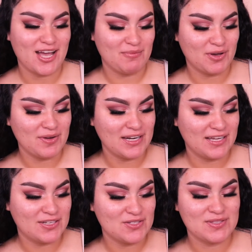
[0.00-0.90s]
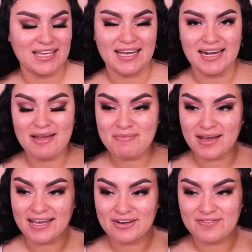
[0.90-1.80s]
I'm going into the A La
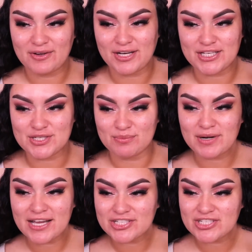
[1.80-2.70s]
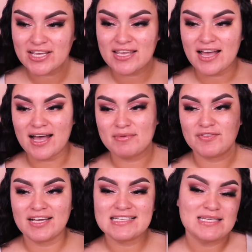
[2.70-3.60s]
Mode foundation brush. If you
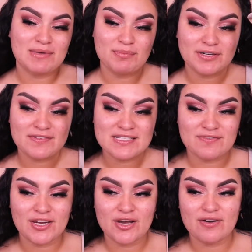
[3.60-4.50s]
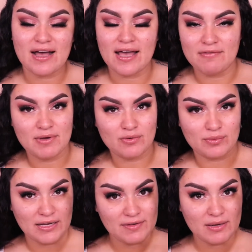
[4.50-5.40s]
guys see my previous video, I've been
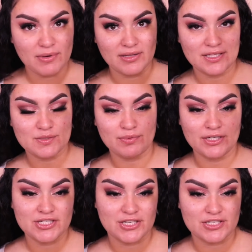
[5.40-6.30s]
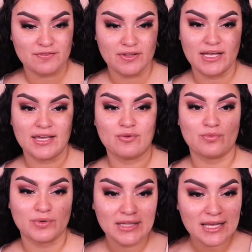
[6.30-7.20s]
raving about this brush. I just feel like it
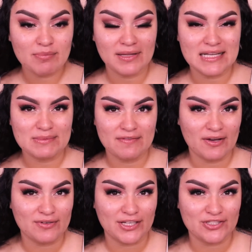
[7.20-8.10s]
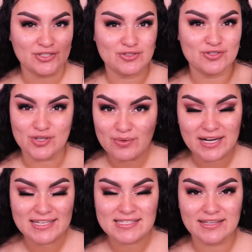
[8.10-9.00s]
really applies my foundation so
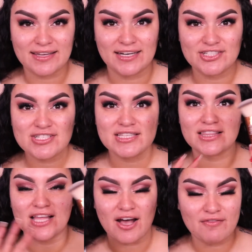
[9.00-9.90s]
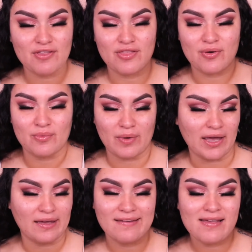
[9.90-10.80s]
nicely, and I just love the
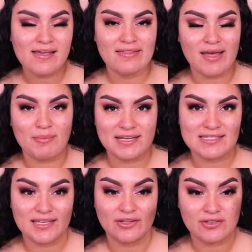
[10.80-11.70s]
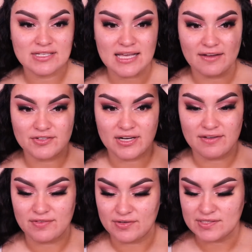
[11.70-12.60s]
way that my skin looks after
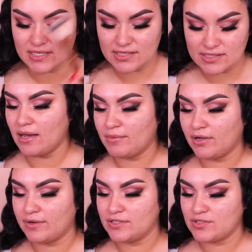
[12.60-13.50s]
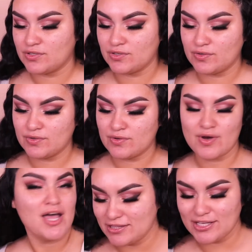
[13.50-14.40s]
I've used this. I'm gonna go
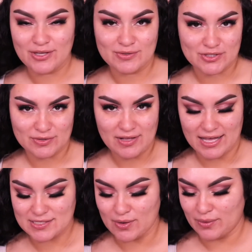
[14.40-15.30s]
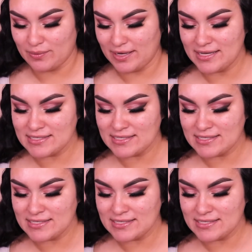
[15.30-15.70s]
into the usual as always.